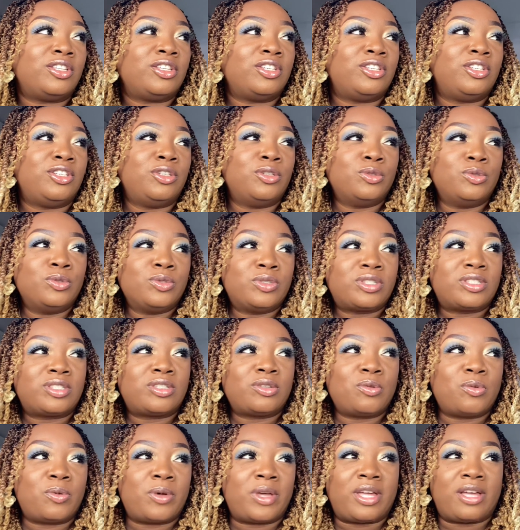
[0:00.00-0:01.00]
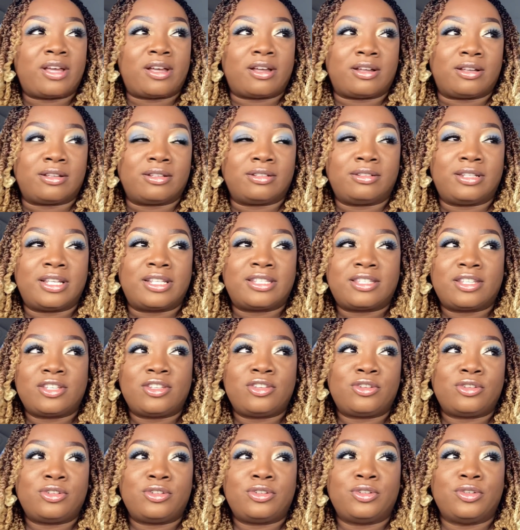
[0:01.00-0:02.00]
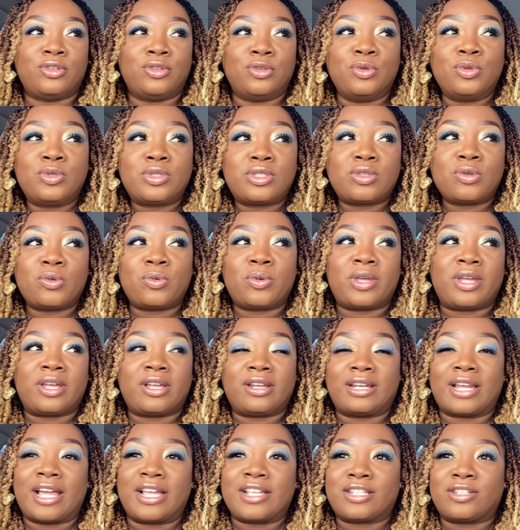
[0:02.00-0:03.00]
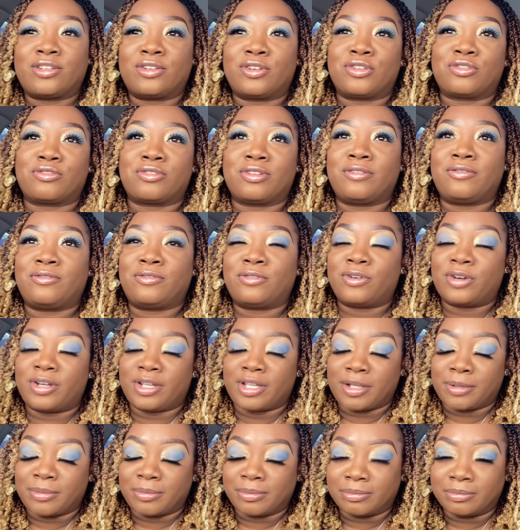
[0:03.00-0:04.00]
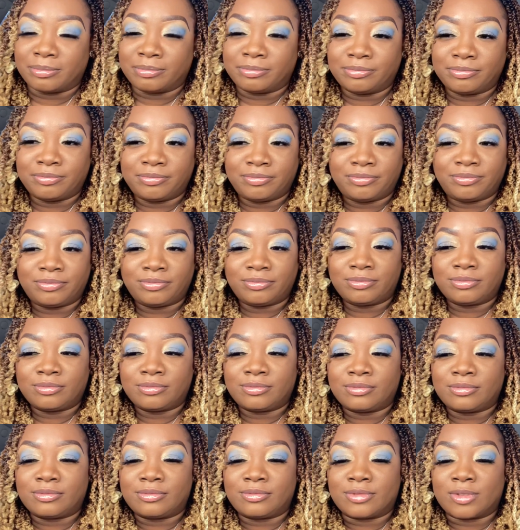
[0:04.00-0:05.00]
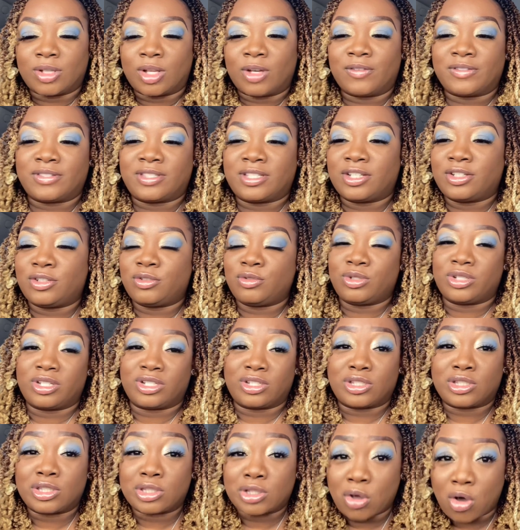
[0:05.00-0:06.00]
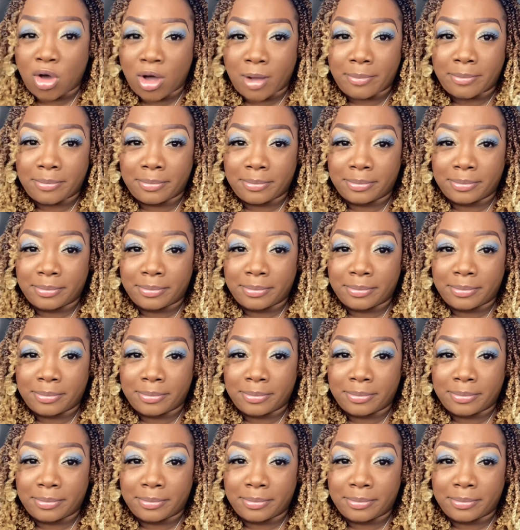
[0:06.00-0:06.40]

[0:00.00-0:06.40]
used to wear, let's say you used to wear nice lingerie for him, all of a sudden you just stop.